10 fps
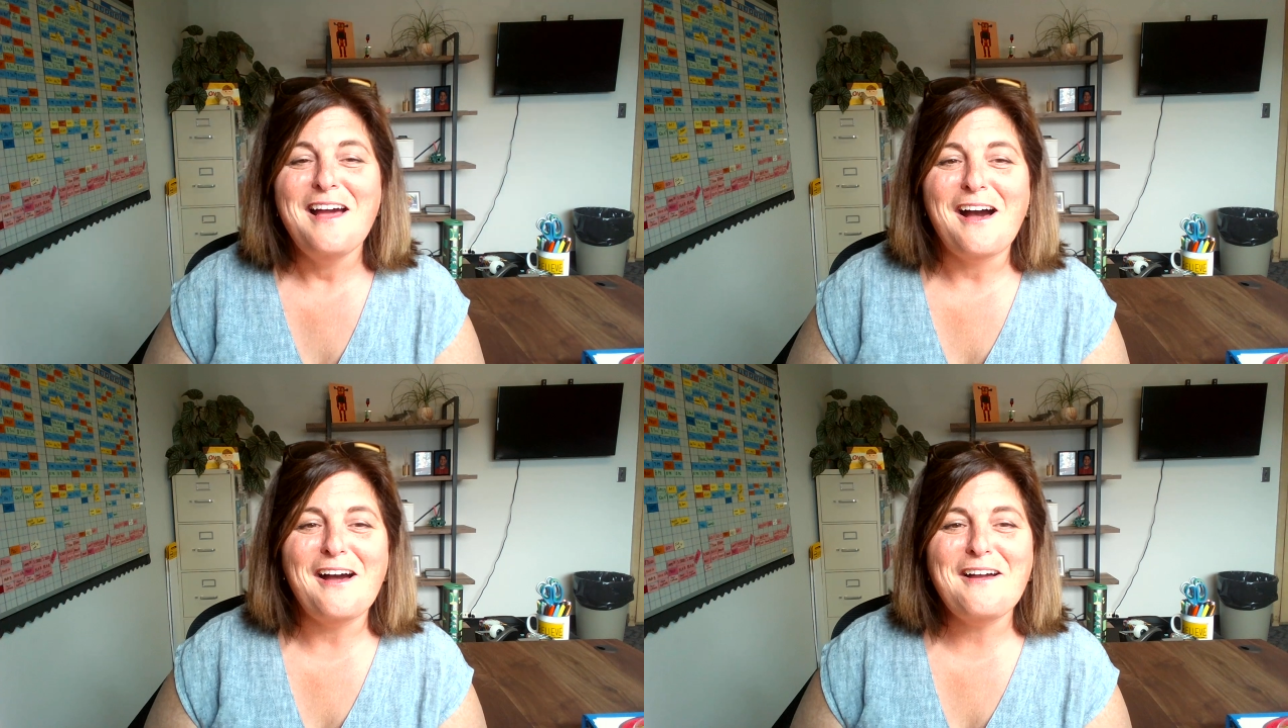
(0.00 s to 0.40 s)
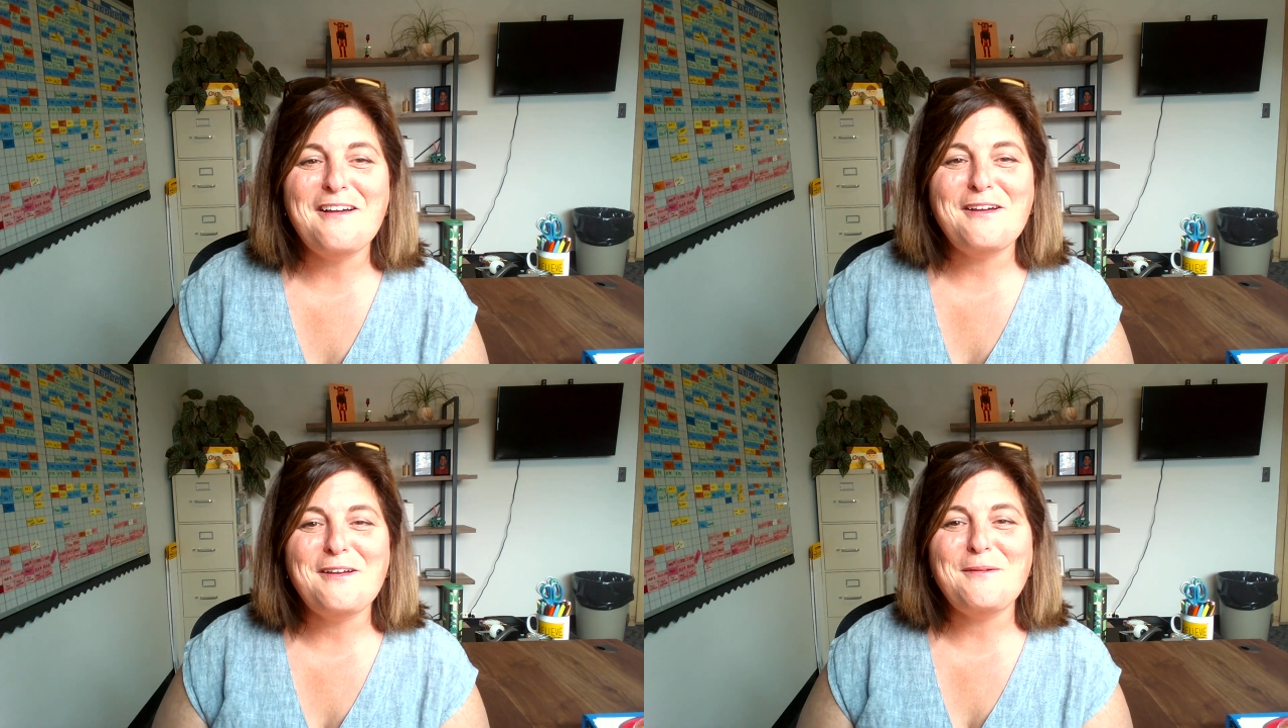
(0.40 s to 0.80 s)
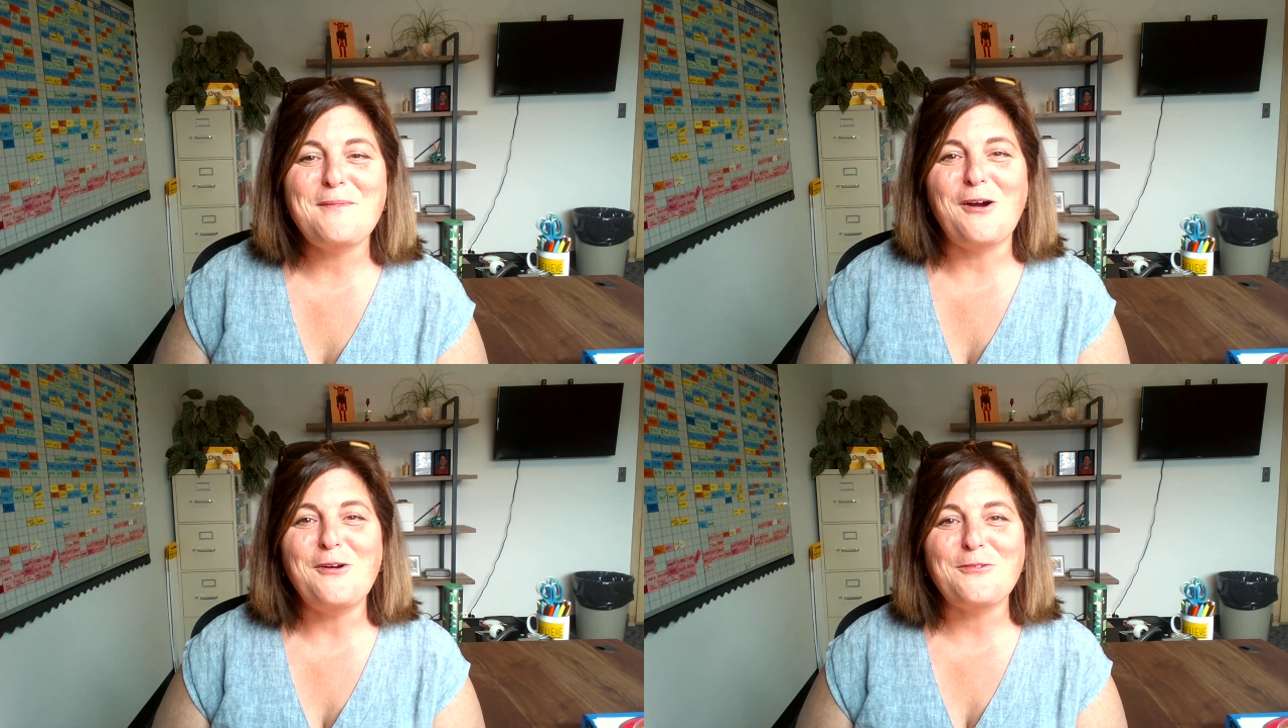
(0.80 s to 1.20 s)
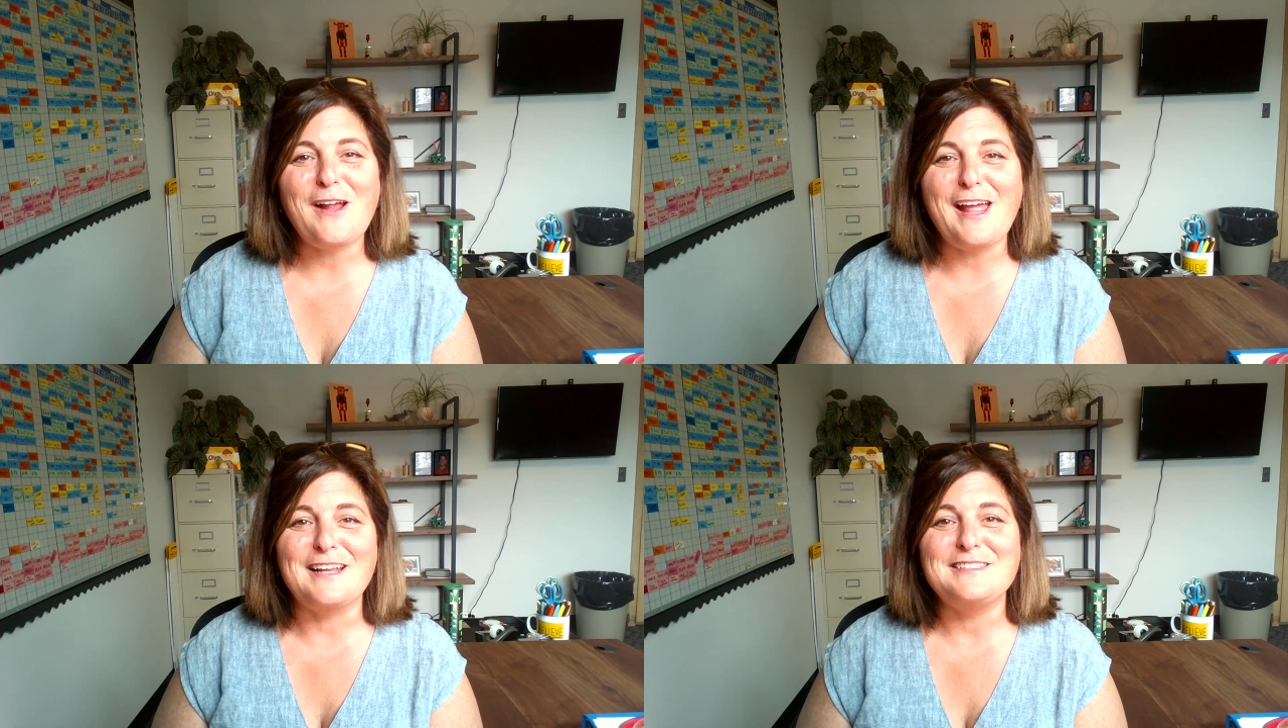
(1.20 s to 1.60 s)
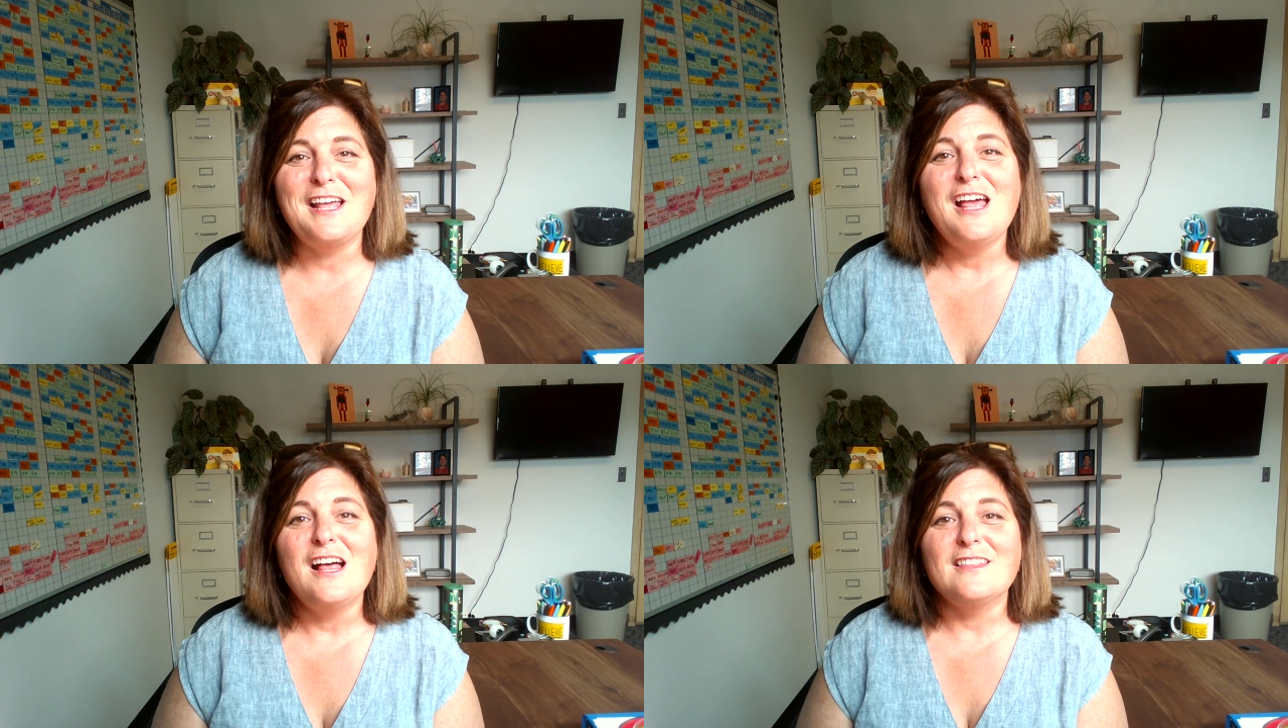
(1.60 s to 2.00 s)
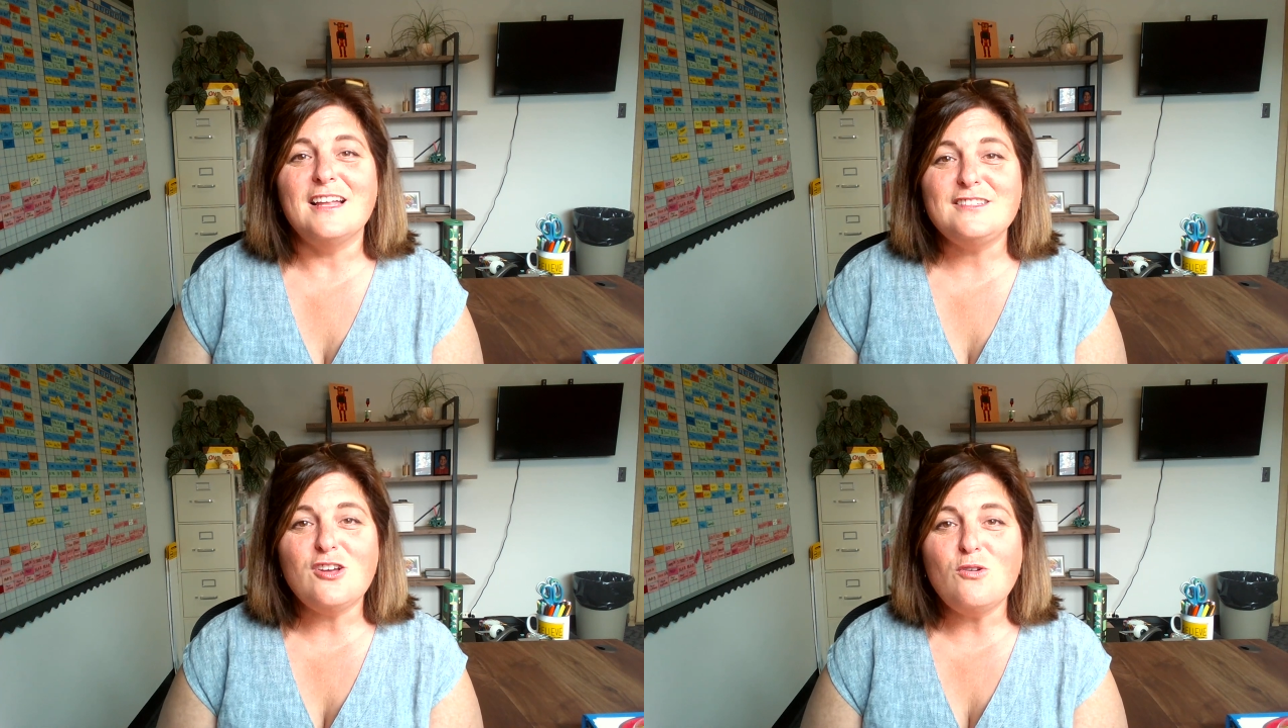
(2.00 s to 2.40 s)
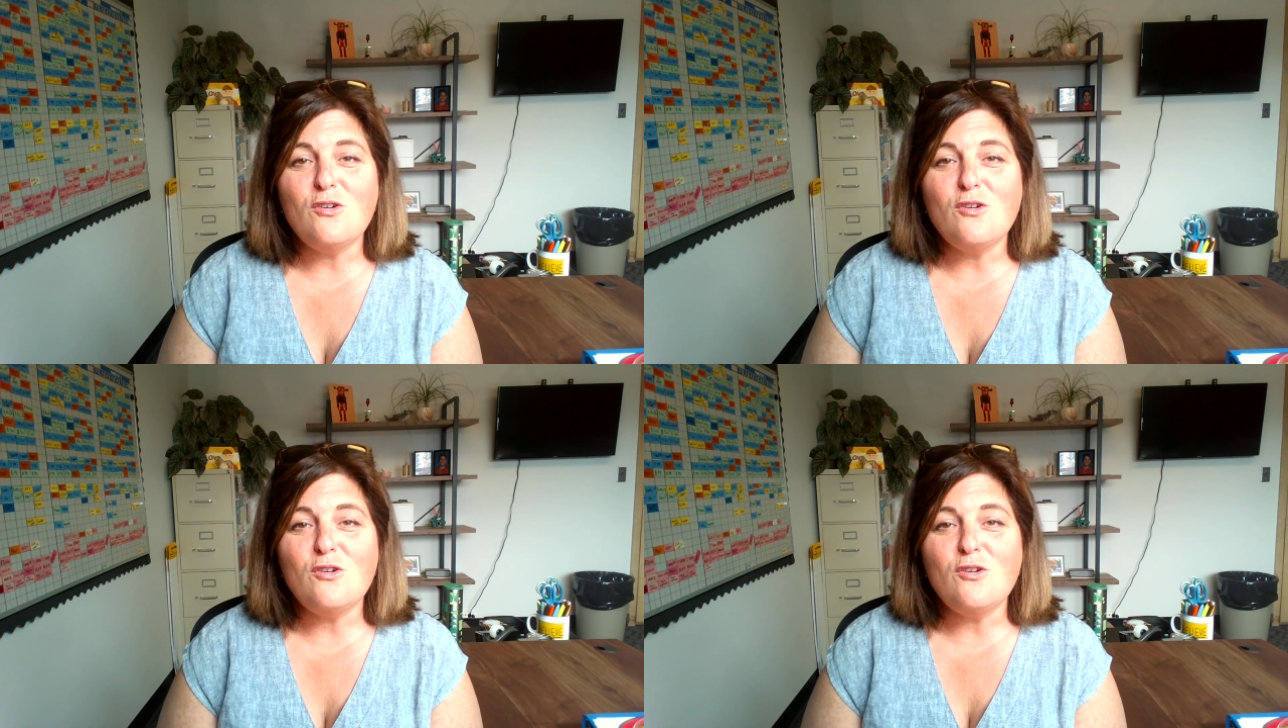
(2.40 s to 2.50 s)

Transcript: All right, let's go